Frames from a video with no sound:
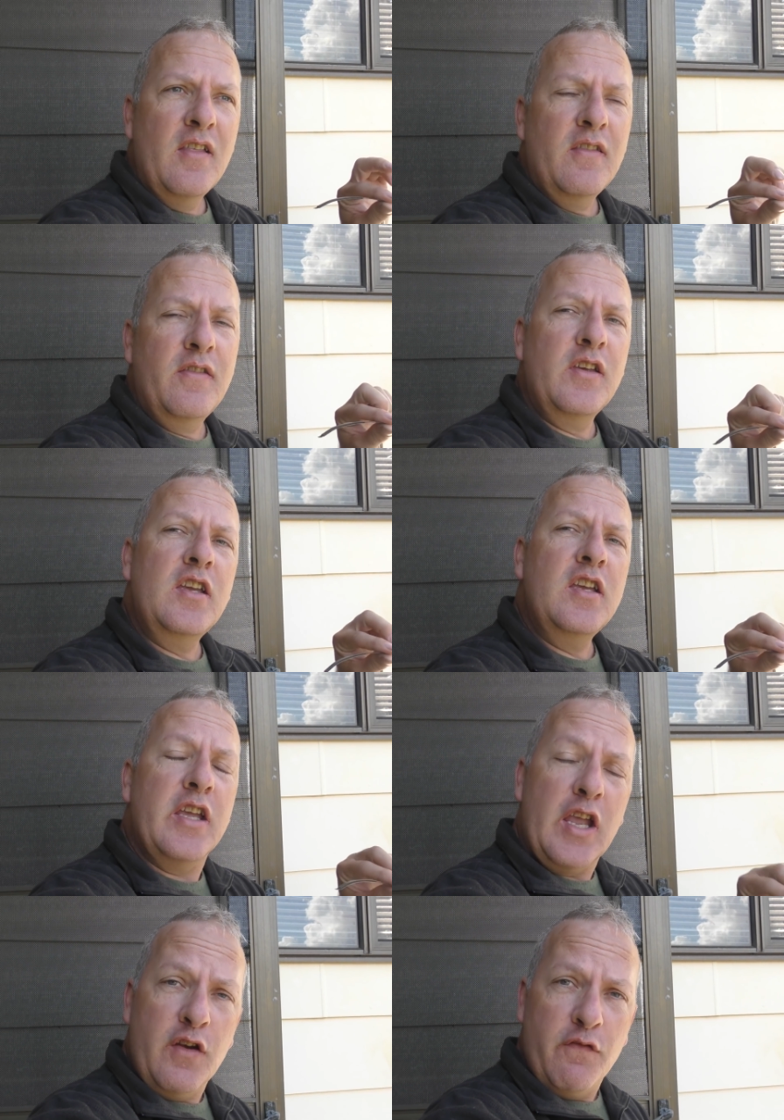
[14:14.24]

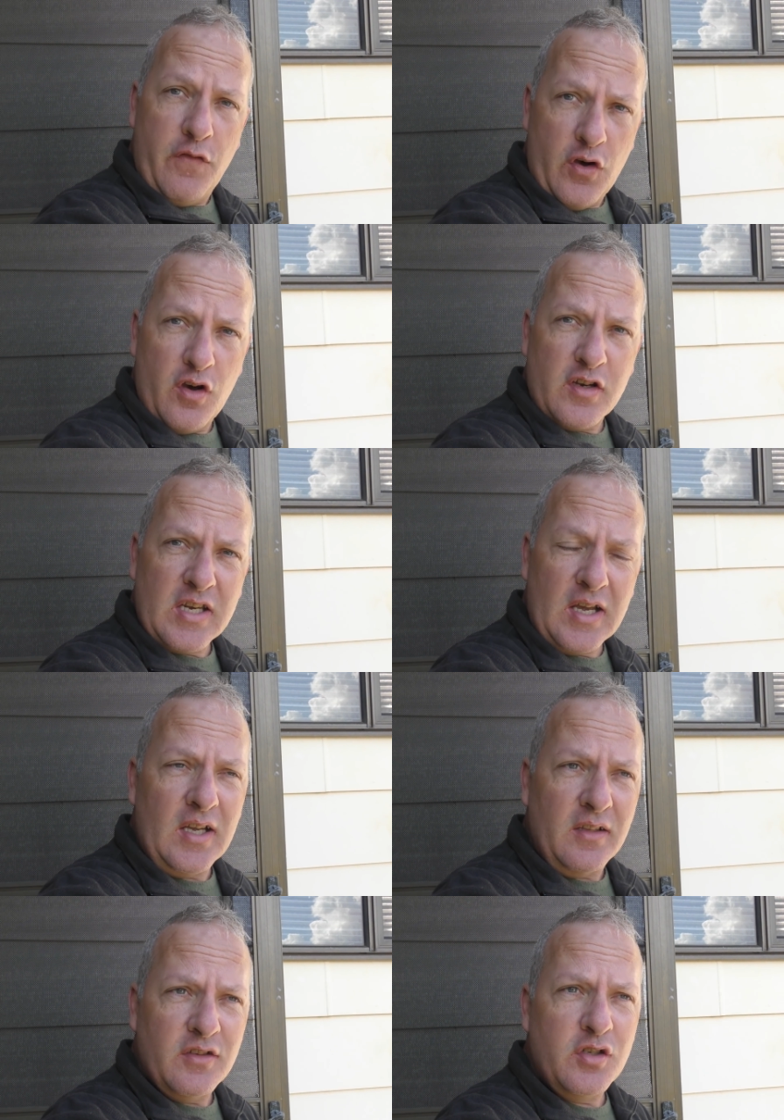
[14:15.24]
The
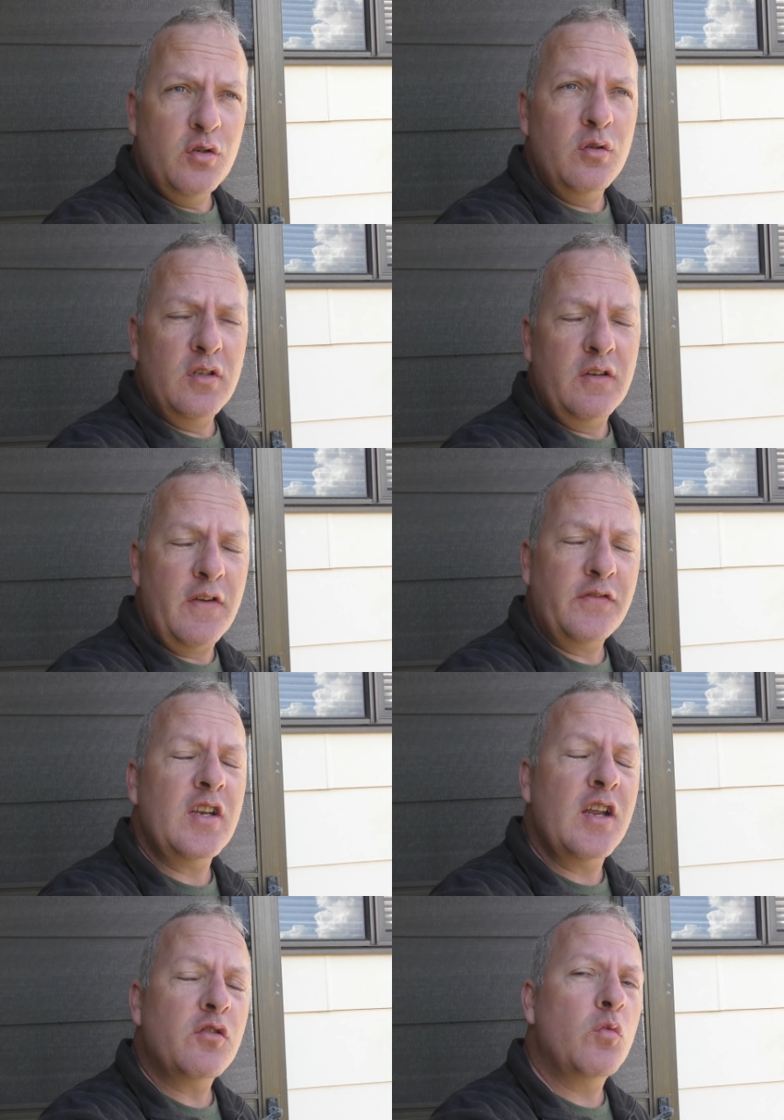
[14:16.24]
inverter, the
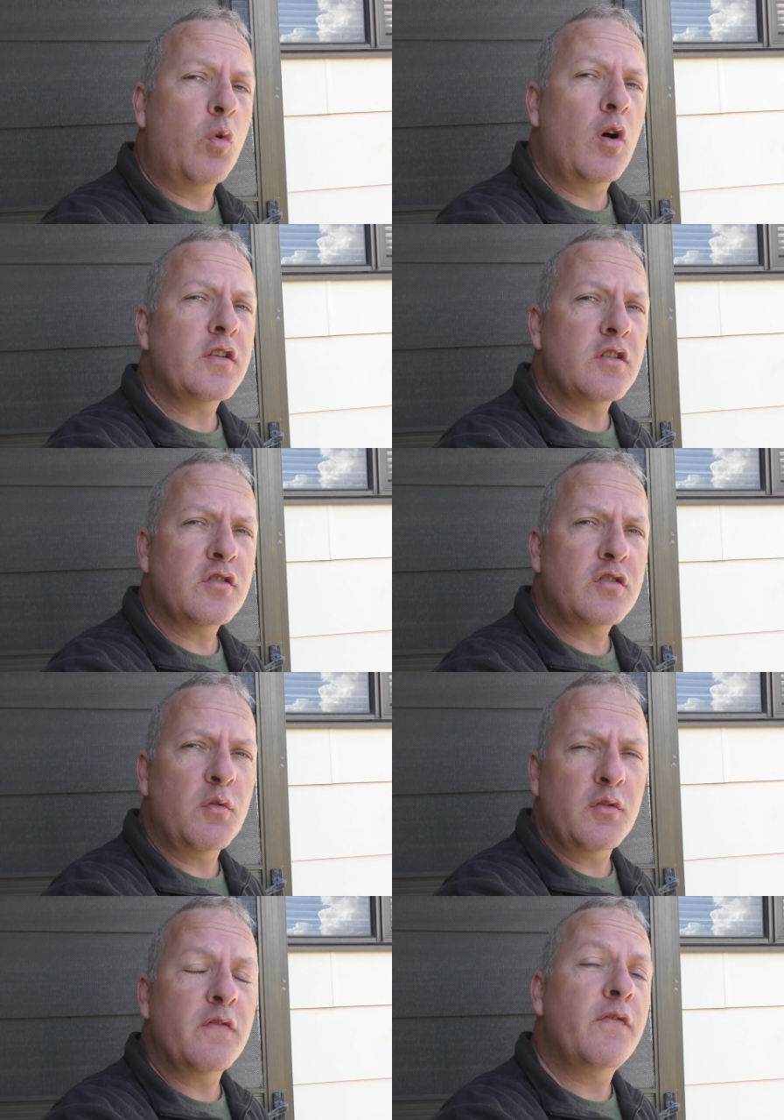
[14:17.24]
1500 watt
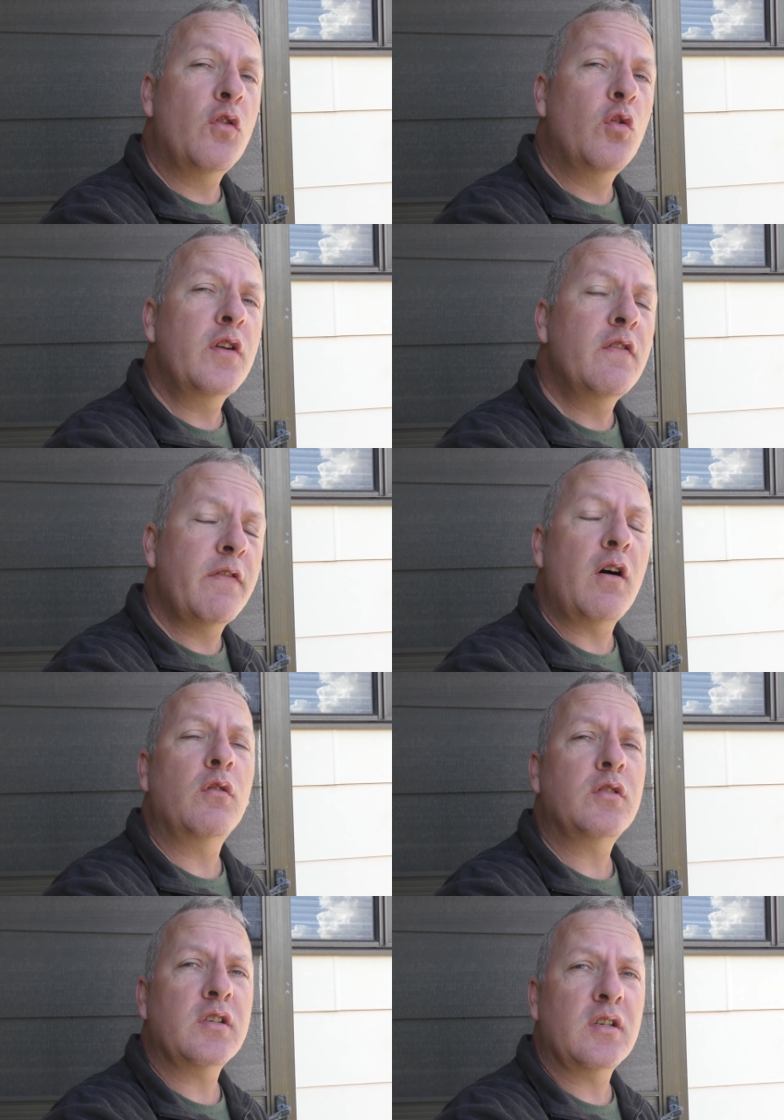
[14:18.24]
240
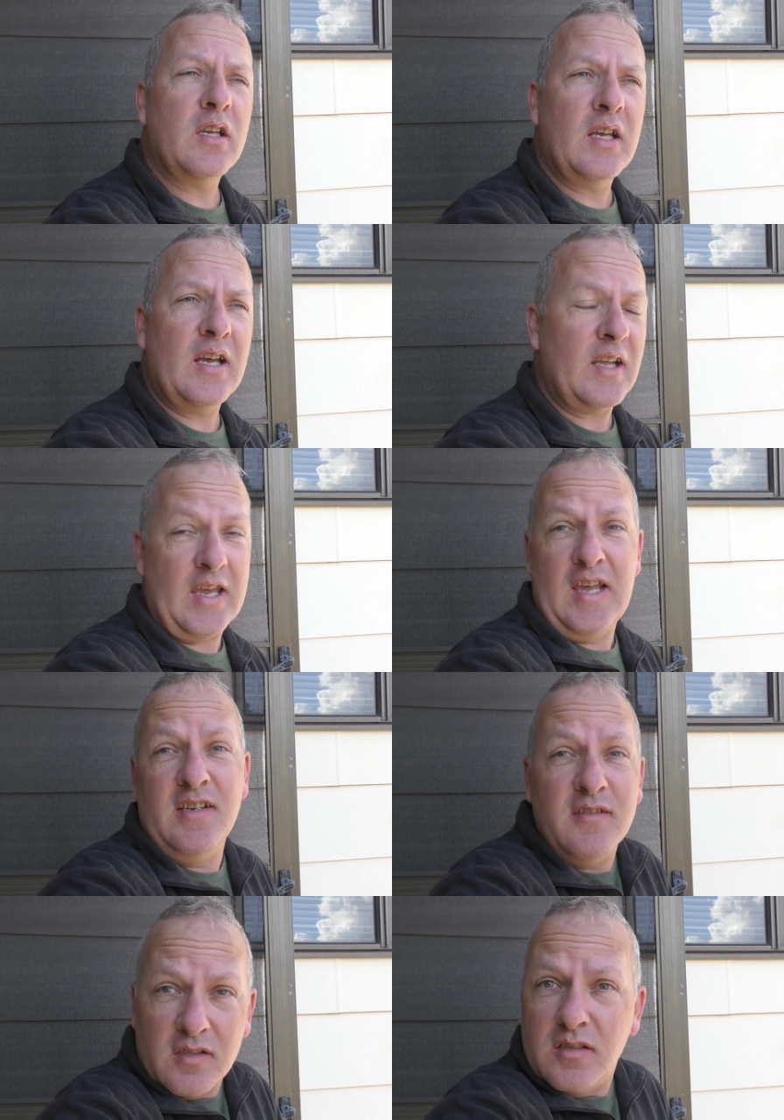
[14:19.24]
volt
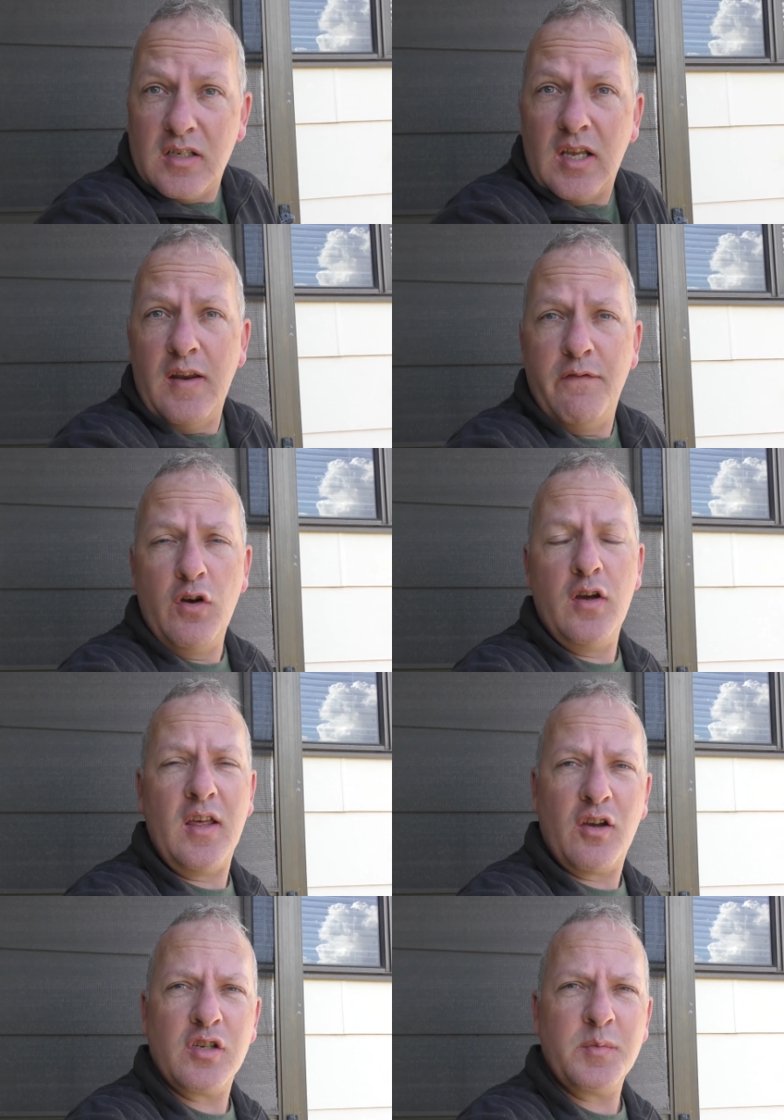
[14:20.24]
Kings
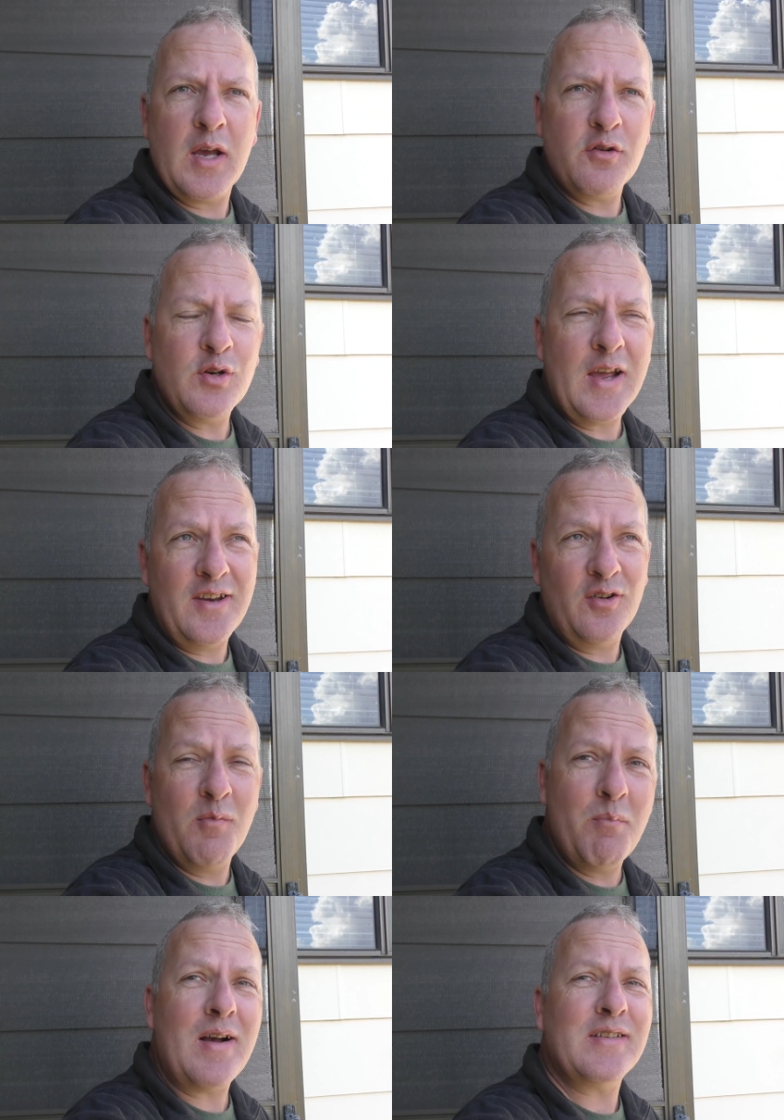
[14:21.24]
inverter, it cost me
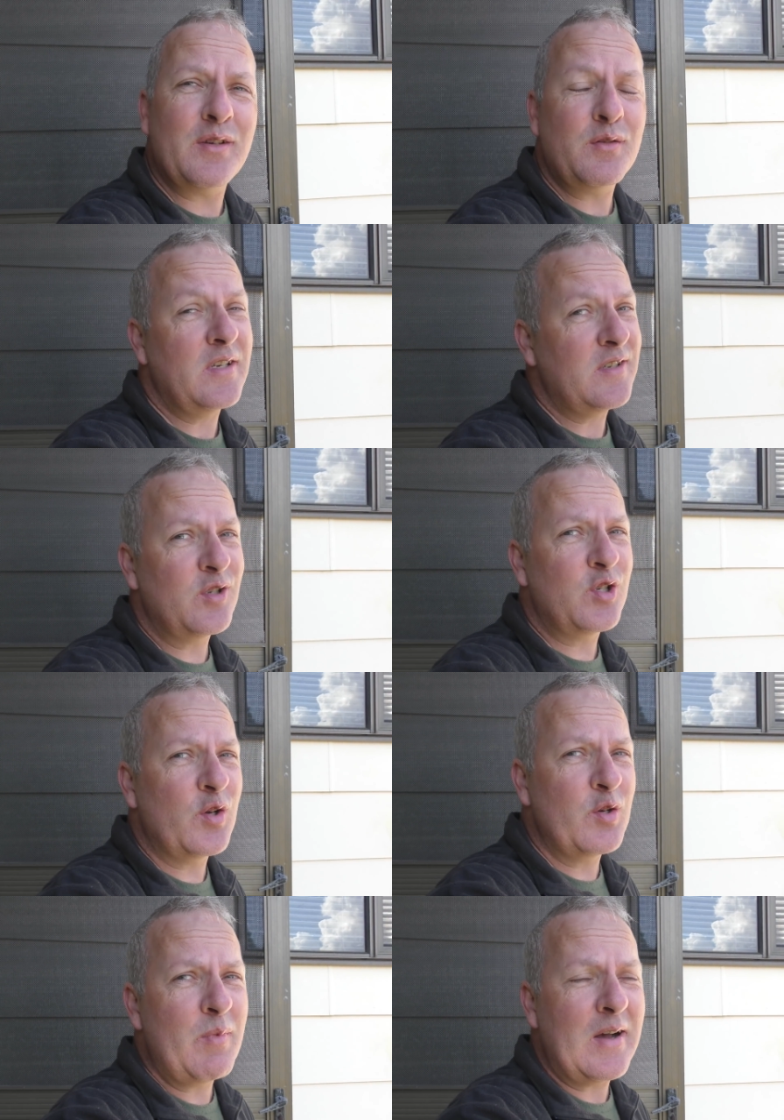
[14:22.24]
$189. That was less than
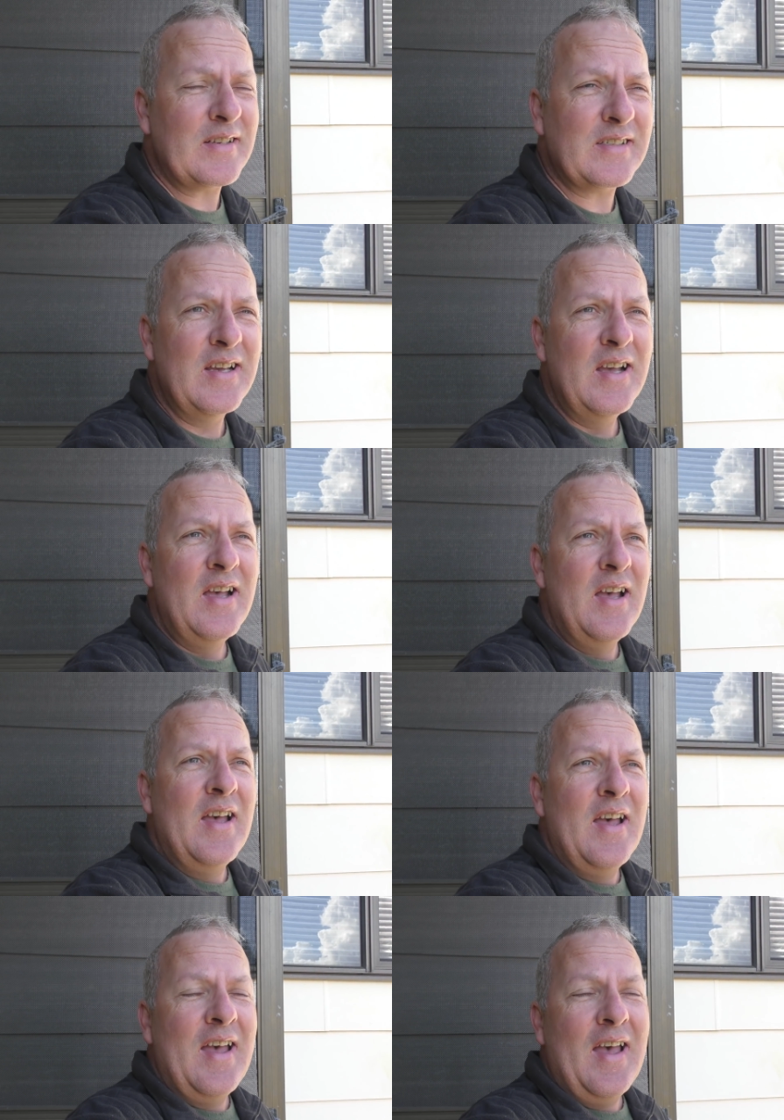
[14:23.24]
$200.
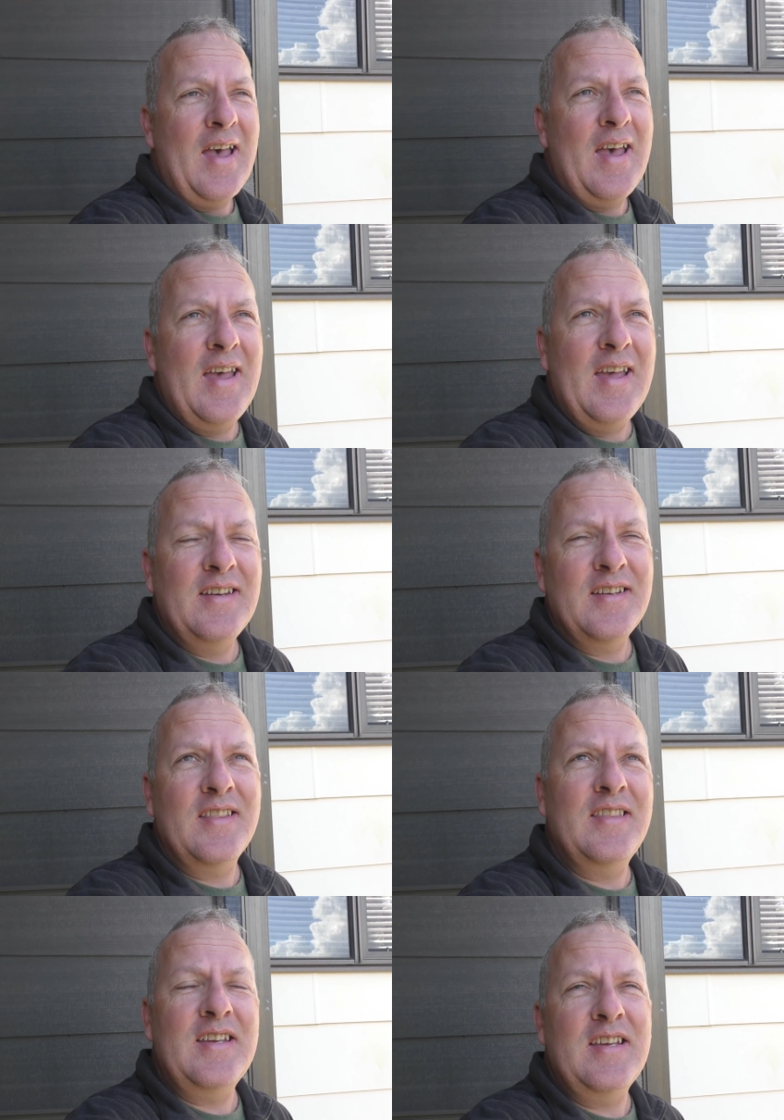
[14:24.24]
And
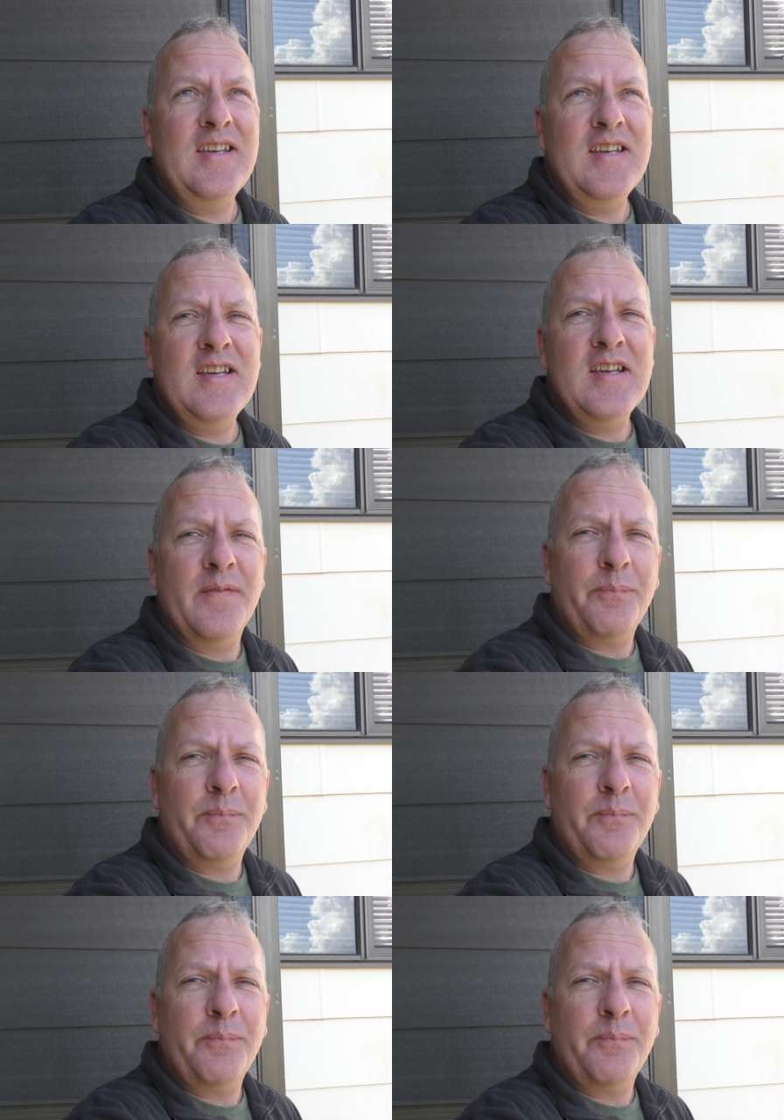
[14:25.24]
the